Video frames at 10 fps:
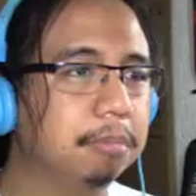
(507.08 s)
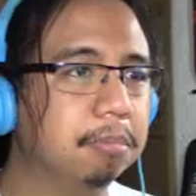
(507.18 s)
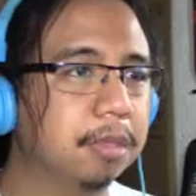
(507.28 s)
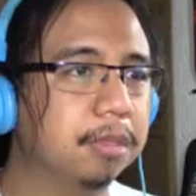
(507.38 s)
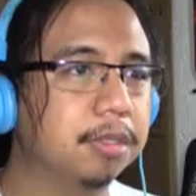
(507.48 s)

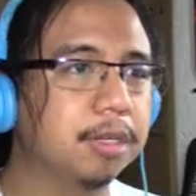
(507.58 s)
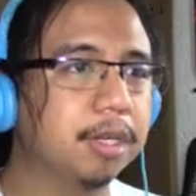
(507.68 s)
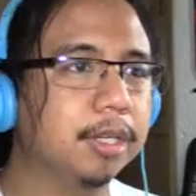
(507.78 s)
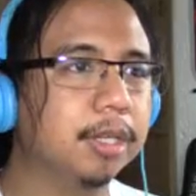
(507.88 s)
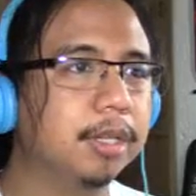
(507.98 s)
I'll
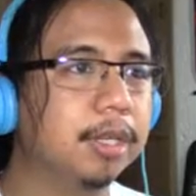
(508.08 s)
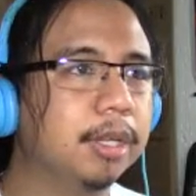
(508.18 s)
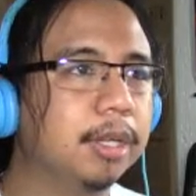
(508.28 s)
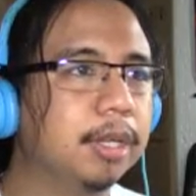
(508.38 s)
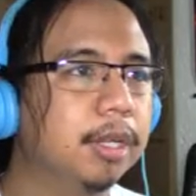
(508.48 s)
try.
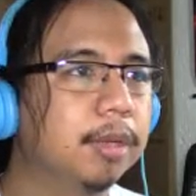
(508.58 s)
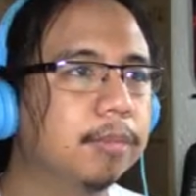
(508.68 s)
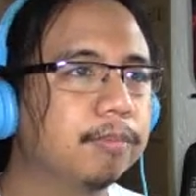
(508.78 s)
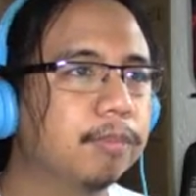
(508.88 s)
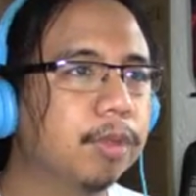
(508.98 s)

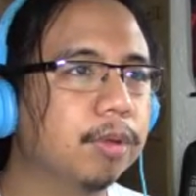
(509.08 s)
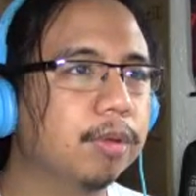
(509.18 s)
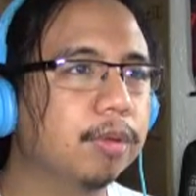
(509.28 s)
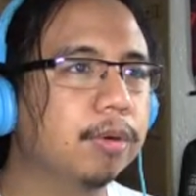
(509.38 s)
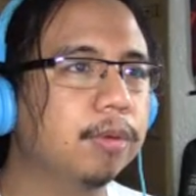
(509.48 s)

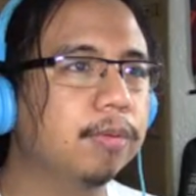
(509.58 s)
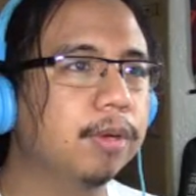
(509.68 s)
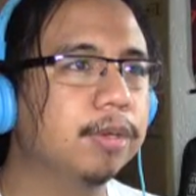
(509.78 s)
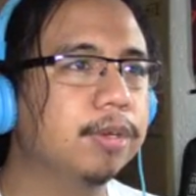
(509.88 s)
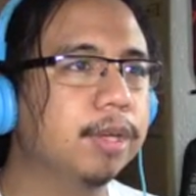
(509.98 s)

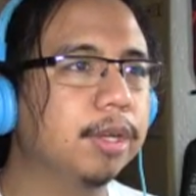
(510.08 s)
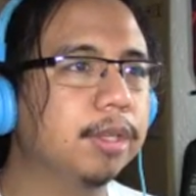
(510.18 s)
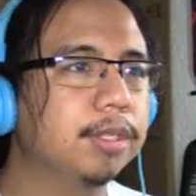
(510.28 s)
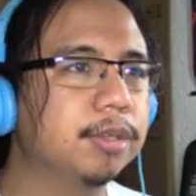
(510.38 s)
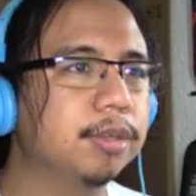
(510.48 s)
Thoroughfare trail
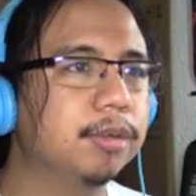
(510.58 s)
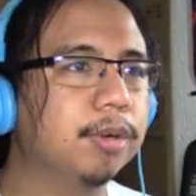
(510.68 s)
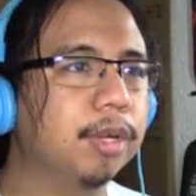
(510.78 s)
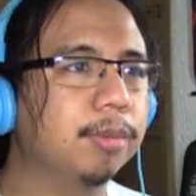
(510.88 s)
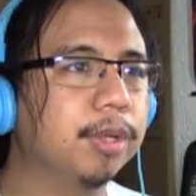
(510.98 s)
is not
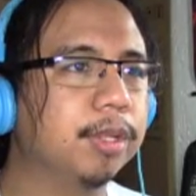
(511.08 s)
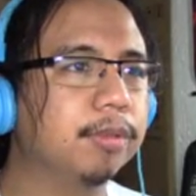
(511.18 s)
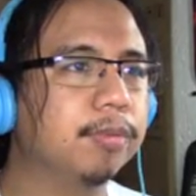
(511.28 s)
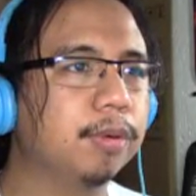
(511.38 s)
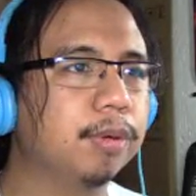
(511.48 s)
recommended
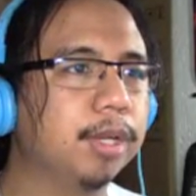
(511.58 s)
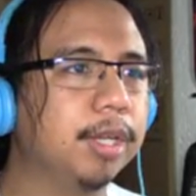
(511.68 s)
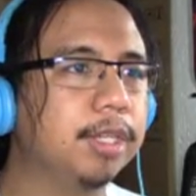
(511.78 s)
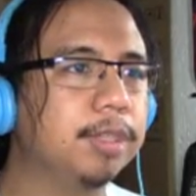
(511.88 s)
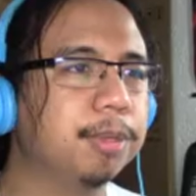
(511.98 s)
for
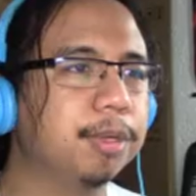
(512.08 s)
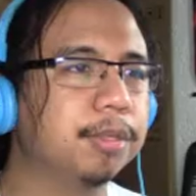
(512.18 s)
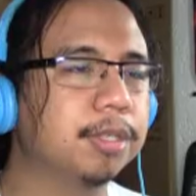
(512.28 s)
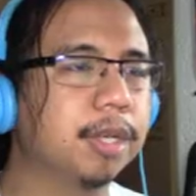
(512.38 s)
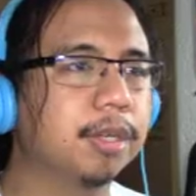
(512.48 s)

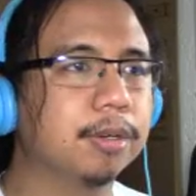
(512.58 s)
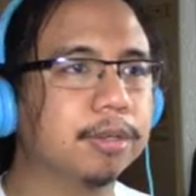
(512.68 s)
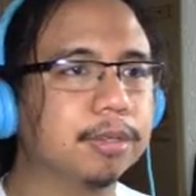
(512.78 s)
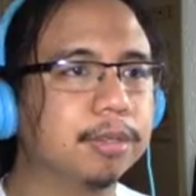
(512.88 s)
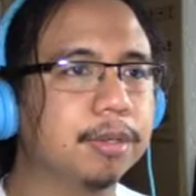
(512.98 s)
inexperienced
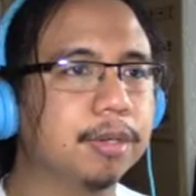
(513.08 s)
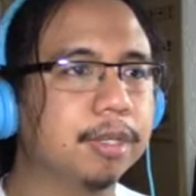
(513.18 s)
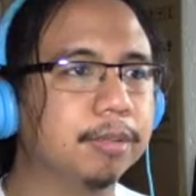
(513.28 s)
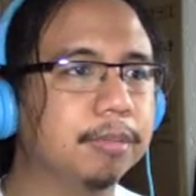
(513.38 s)
hikers. Alright.